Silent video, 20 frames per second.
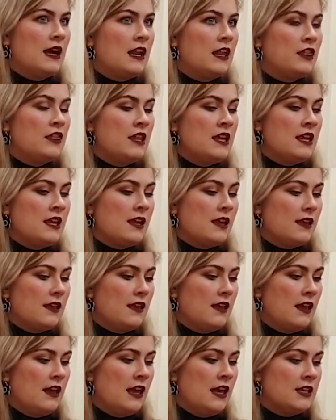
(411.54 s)
And I think
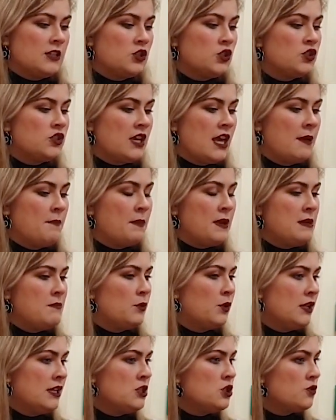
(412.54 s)
it's just getting
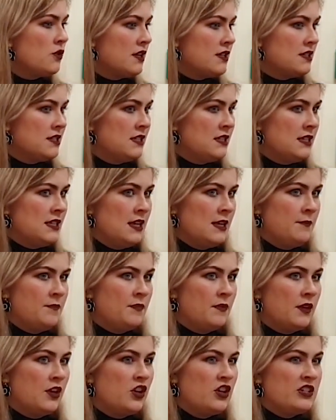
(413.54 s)
people interested in it,
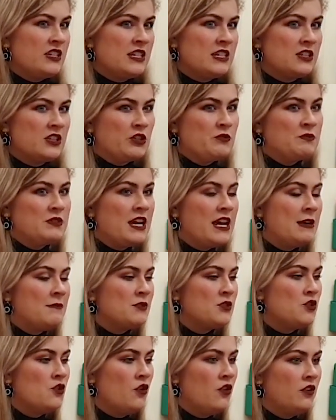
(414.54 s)
because it's
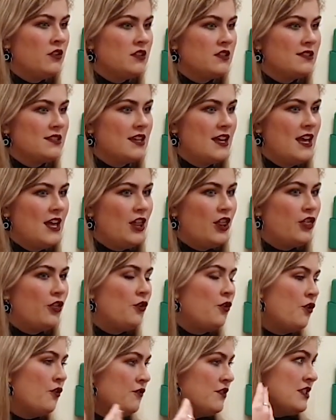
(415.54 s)
sometimes not
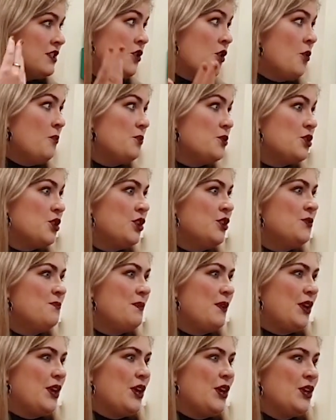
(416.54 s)
thought of as an option
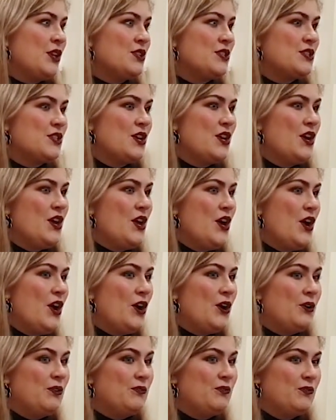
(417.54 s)
because
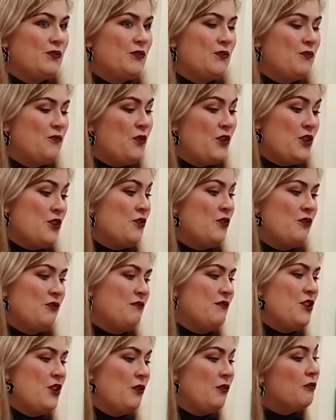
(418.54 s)
of
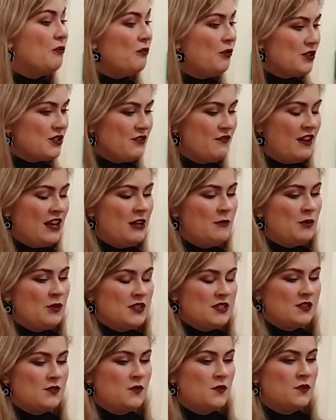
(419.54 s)
what's available in
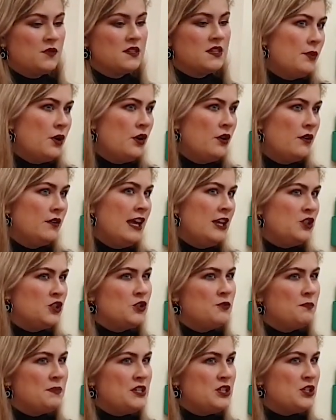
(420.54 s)
schools. But it shouldn't be